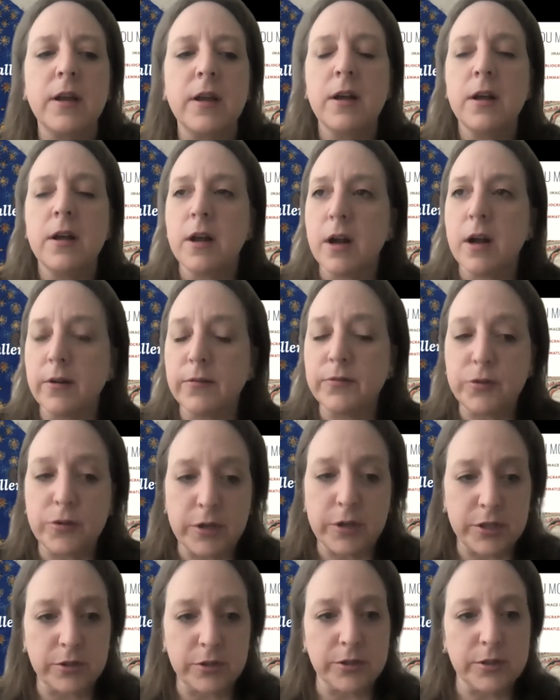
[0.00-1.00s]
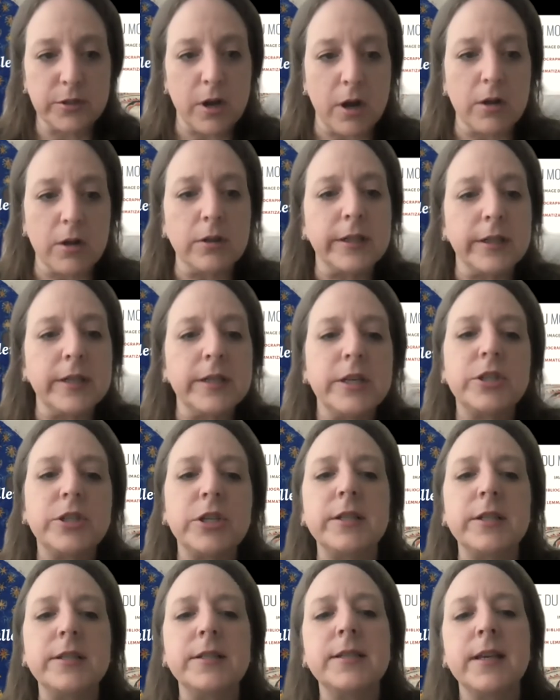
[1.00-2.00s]
of traditional scholarly
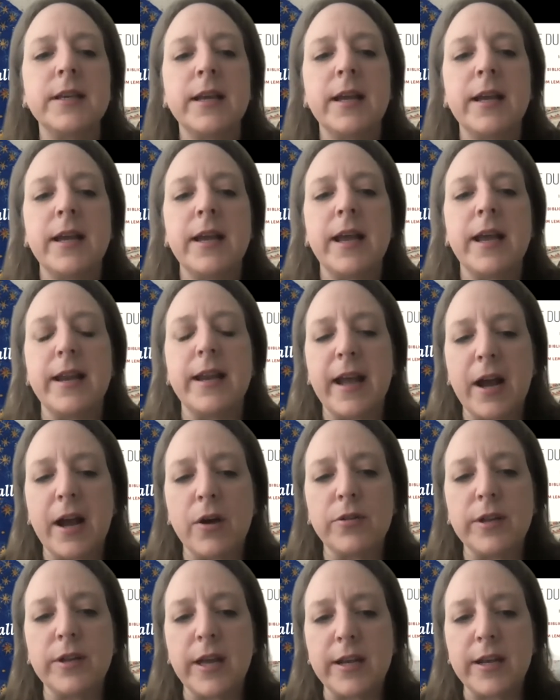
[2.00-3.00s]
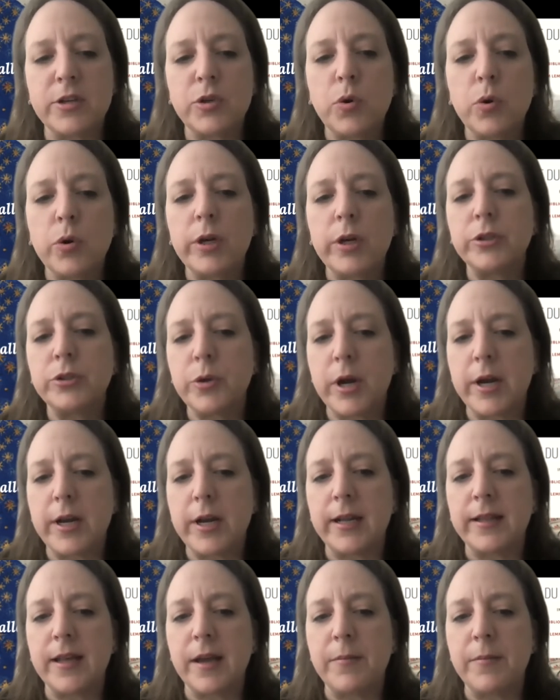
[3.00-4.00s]
editions and how the editorial
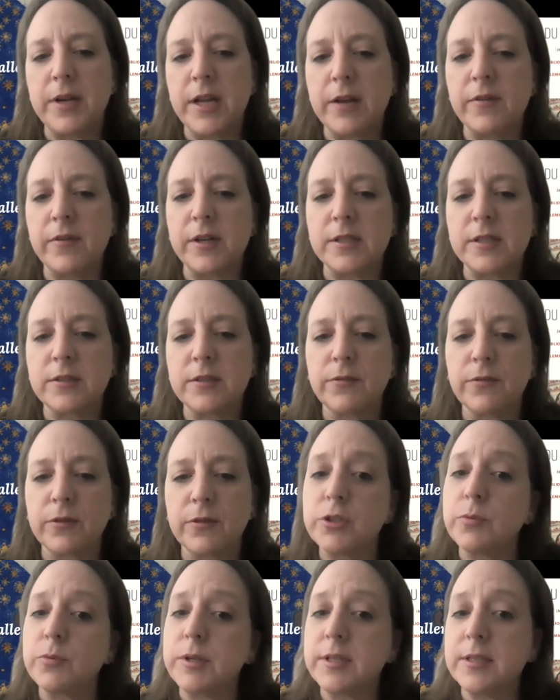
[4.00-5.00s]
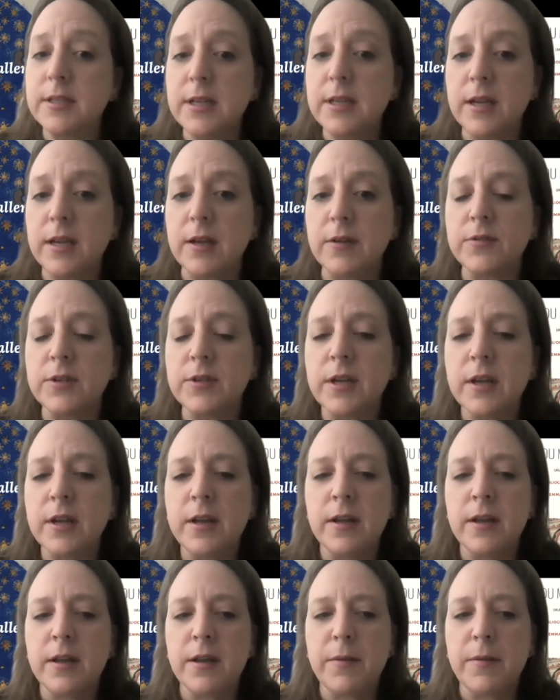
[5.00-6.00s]
training that many of us first received
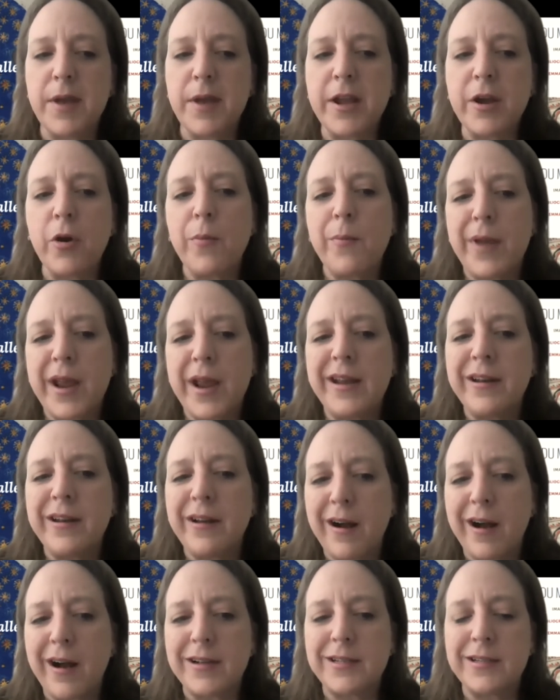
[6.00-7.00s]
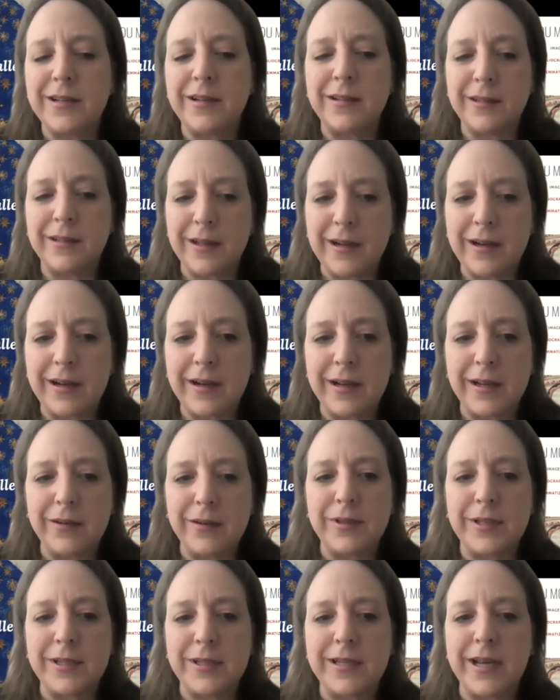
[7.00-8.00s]
may or may not align
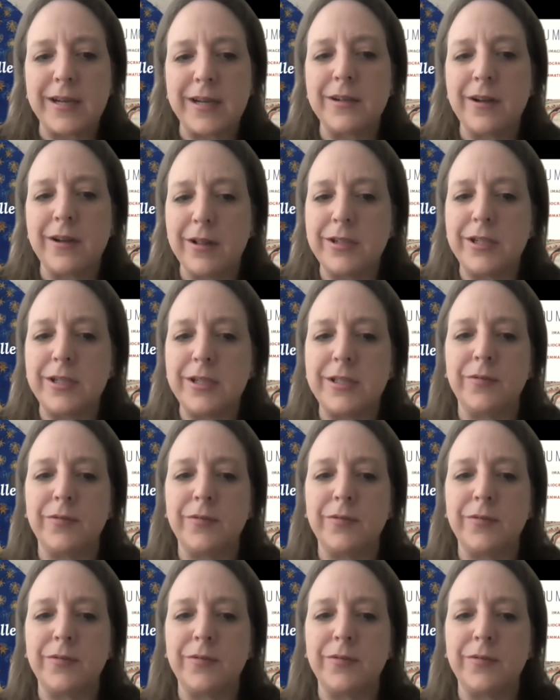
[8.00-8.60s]
with the technologies of